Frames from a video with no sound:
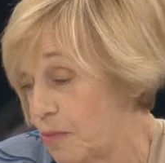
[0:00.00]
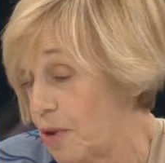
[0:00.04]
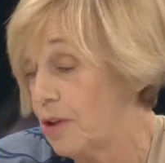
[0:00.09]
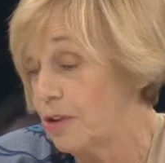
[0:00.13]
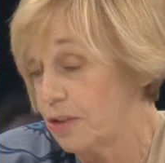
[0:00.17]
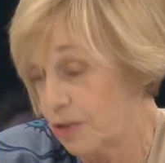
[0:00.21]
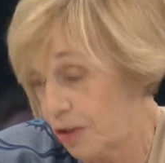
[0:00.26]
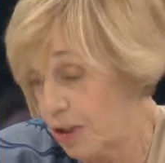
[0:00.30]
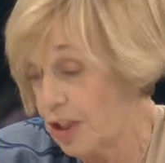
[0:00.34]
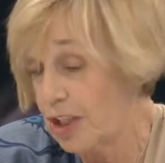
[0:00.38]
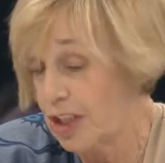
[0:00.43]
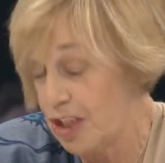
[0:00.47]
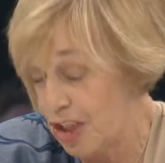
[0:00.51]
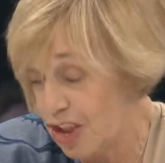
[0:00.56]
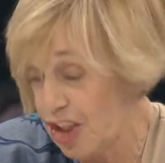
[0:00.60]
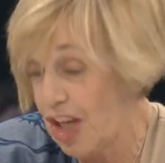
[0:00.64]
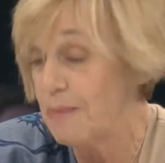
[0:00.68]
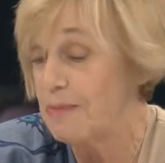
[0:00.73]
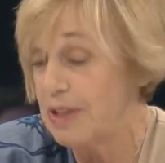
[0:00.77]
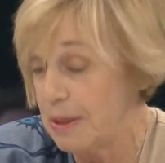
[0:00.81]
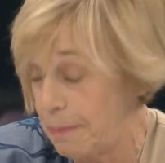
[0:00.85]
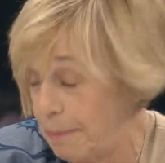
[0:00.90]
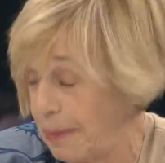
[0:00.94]
with them? I
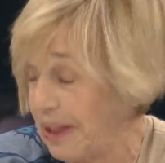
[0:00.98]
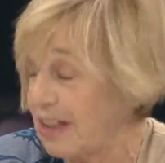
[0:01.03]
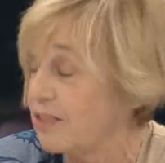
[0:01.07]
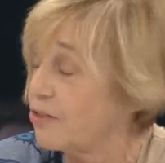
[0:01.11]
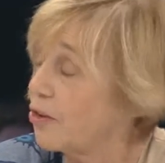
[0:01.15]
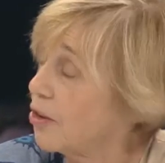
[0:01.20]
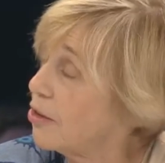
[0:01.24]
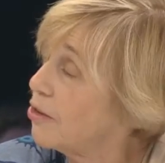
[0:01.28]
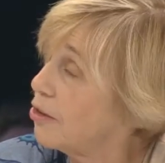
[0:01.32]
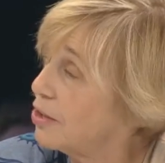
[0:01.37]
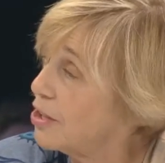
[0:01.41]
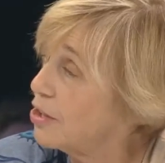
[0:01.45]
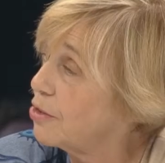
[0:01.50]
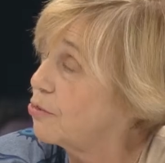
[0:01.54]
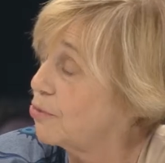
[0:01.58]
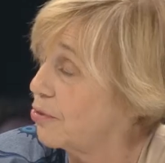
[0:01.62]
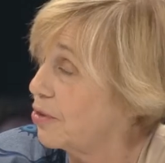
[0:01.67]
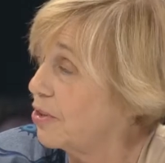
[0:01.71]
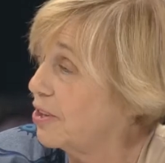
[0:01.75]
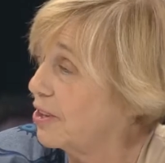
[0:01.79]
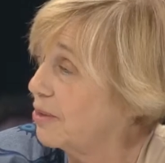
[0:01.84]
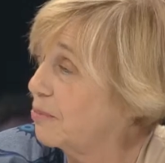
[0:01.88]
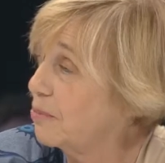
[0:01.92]
love factories.
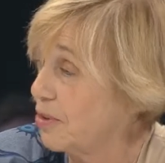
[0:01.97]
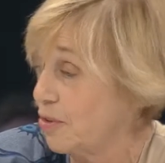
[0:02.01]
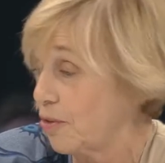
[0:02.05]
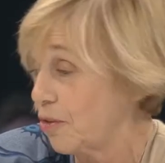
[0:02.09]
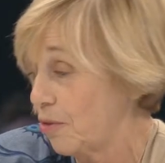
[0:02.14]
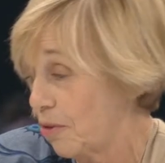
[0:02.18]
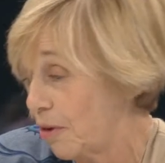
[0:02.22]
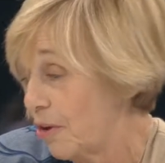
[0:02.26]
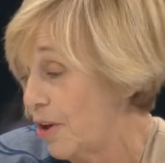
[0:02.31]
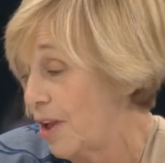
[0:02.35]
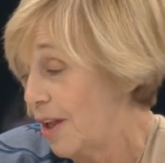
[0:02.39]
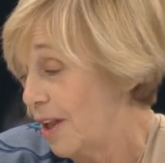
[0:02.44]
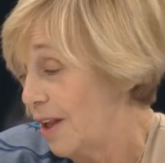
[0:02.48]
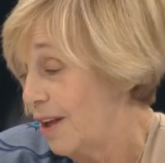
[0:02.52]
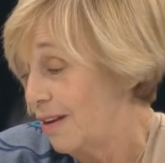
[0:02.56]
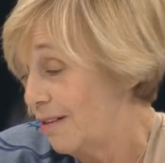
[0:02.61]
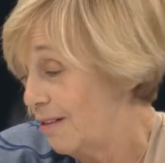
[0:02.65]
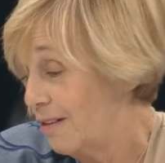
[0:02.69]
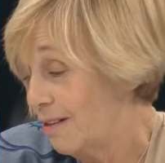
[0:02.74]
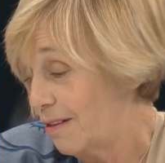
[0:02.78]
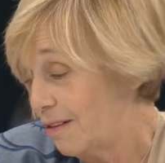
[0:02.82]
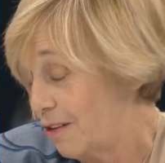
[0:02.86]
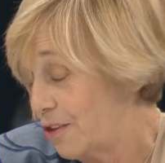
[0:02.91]
I
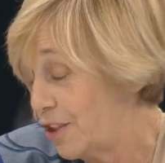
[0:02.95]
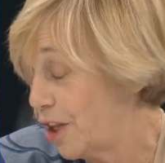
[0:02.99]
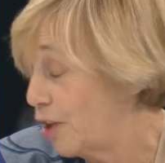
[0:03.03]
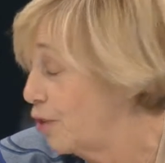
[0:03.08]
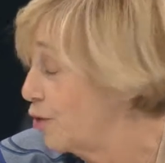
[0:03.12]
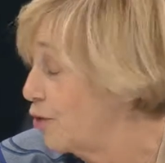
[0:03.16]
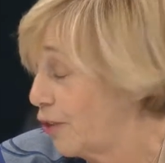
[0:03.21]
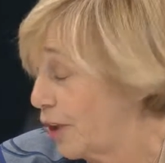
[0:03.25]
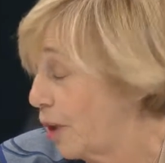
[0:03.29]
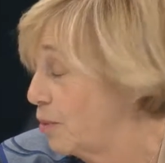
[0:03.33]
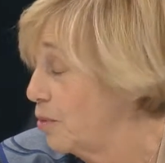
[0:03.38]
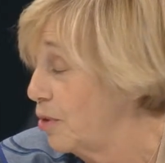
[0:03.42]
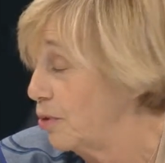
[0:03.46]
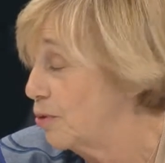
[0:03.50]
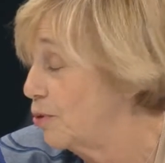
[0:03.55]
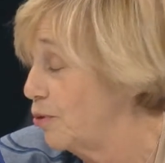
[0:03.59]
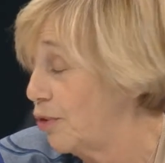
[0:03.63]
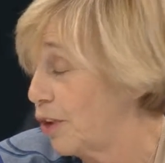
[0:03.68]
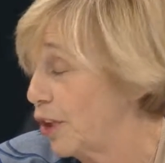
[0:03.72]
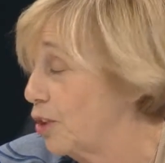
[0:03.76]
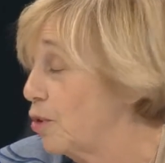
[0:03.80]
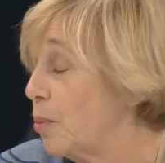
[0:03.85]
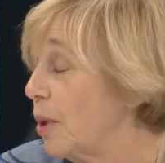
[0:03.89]
love the people who
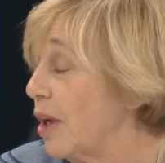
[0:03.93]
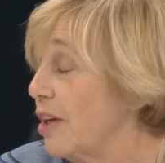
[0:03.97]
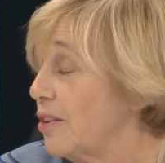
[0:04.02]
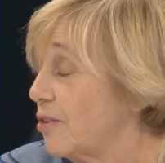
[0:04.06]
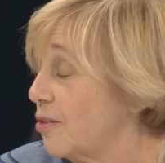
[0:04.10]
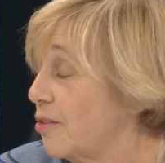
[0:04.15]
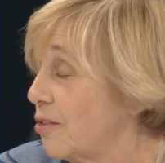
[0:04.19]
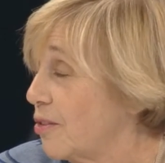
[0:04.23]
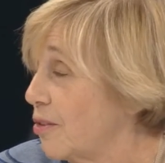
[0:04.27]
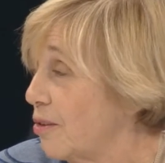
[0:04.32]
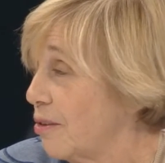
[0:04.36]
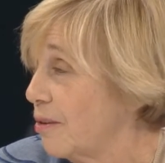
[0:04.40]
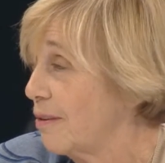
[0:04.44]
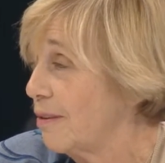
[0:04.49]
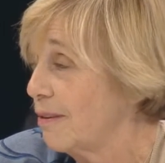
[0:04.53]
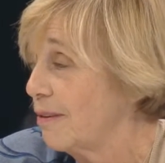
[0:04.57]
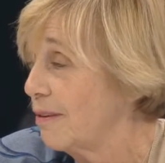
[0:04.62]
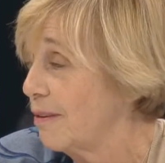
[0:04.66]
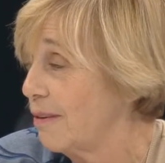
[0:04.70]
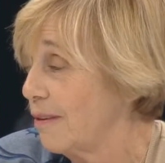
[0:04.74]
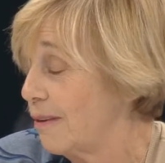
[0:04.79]
work in factories.